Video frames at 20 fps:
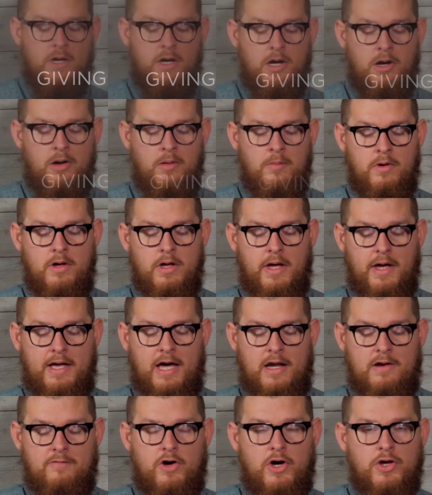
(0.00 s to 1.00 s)
um,
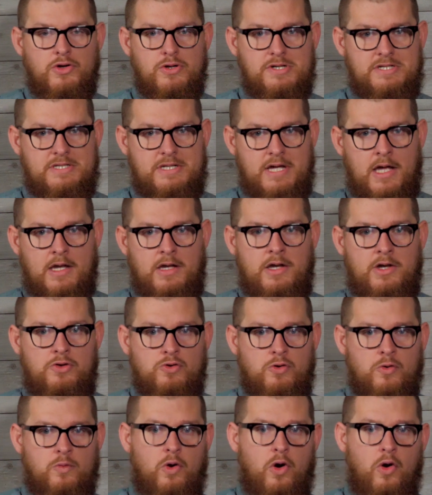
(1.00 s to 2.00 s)
kind of understanding
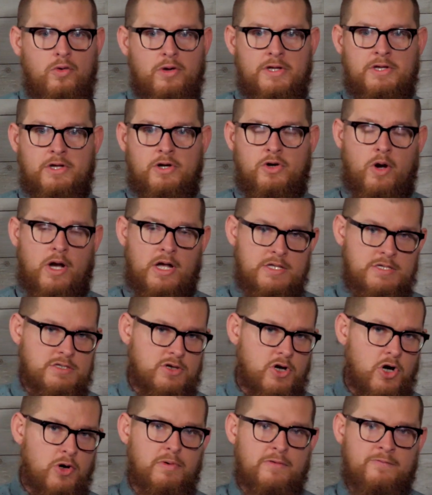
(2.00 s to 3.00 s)
your role in the grand
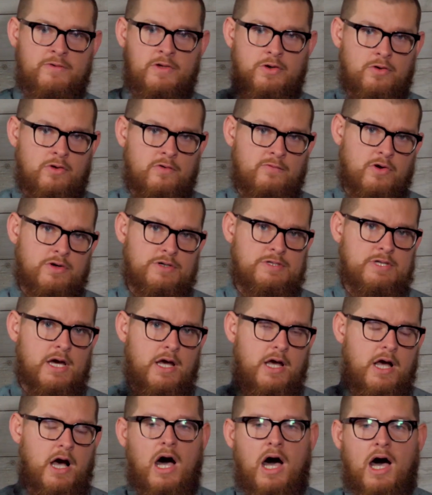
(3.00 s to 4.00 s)
scope of the universe,
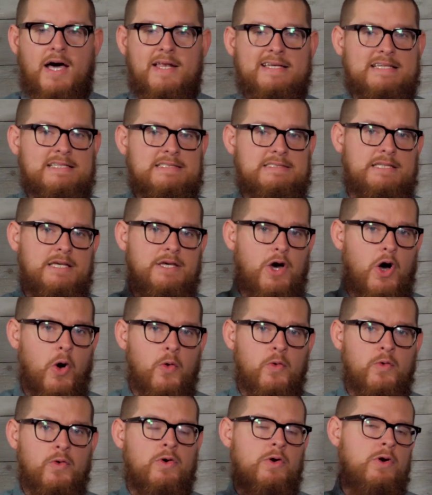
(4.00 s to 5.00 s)
that God is the
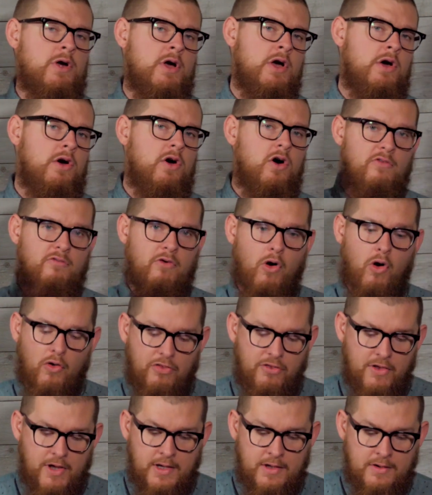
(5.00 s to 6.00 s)
owner of all
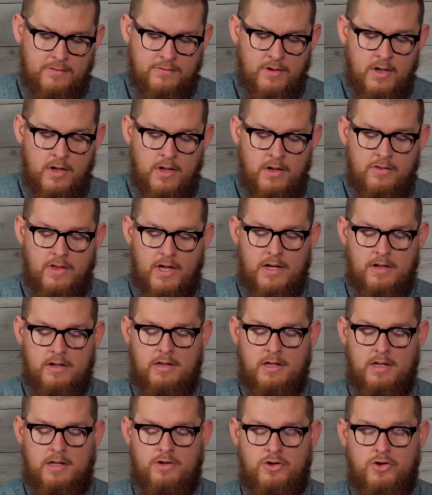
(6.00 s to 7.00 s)
things. That,
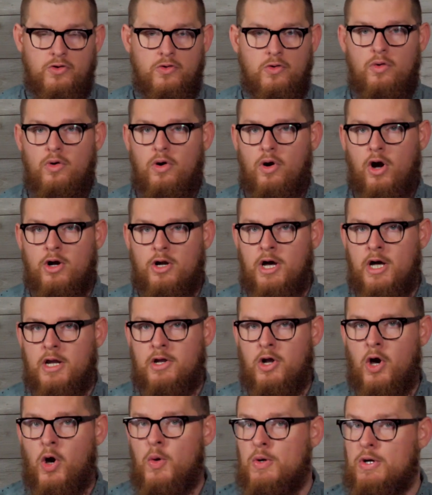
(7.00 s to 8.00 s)
that you are not
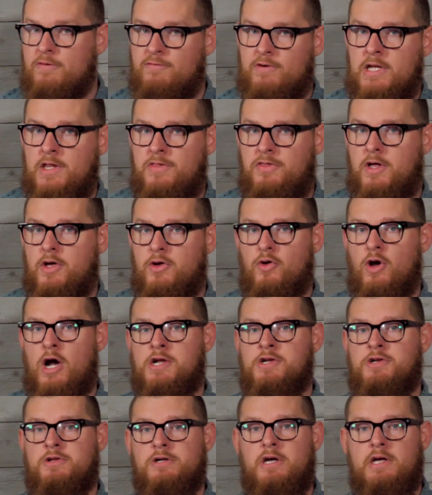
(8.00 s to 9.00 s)
an owner of anything, you're
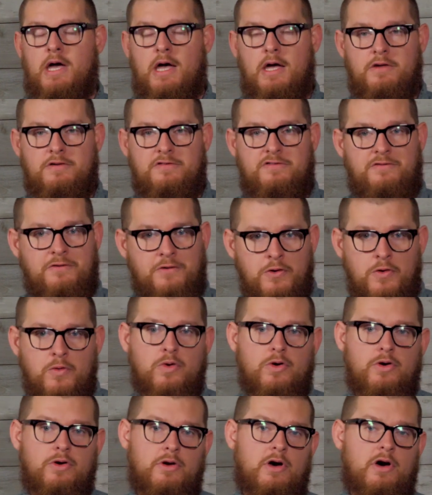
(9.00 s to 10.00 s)
actually a
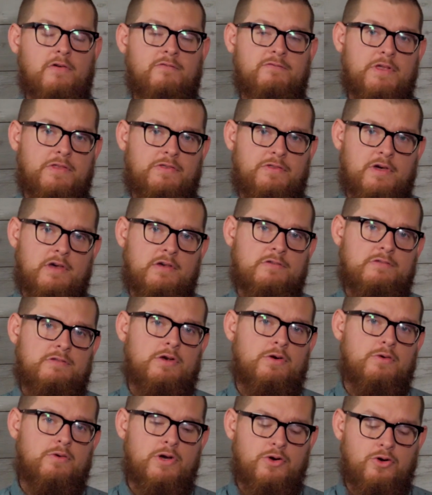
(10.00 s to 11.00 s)
steward of the things
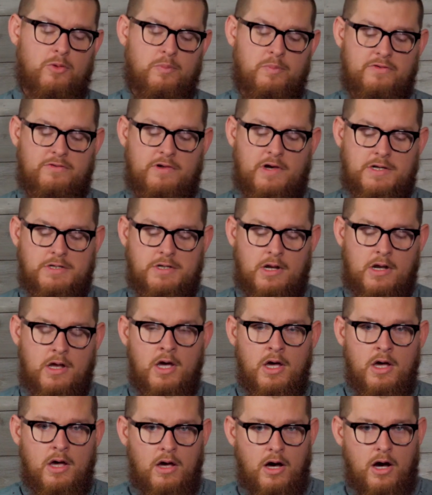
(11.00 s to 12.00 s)
that are in your possession.
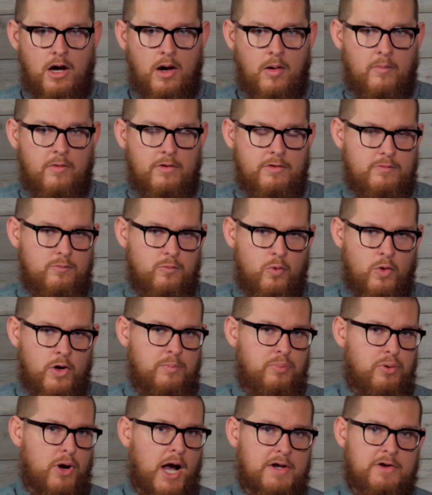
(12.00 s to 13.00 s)
Um,
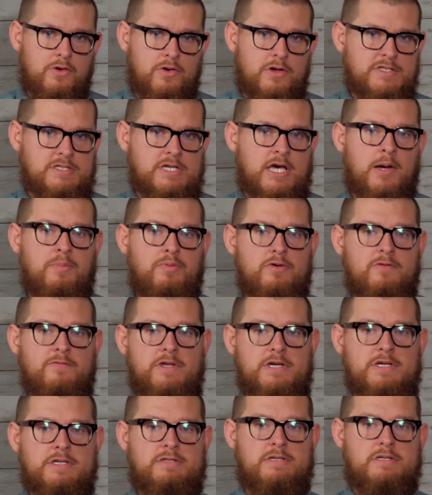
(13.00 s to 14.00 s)
one practical example
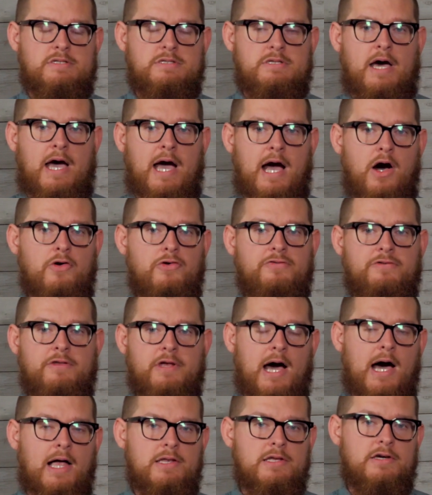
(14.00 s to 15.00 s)
of this is the house
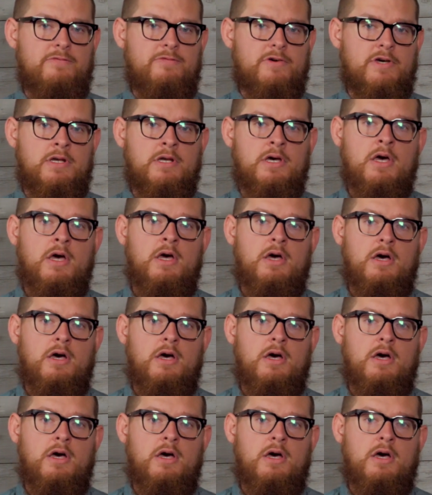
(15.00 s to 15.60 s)
that I live in.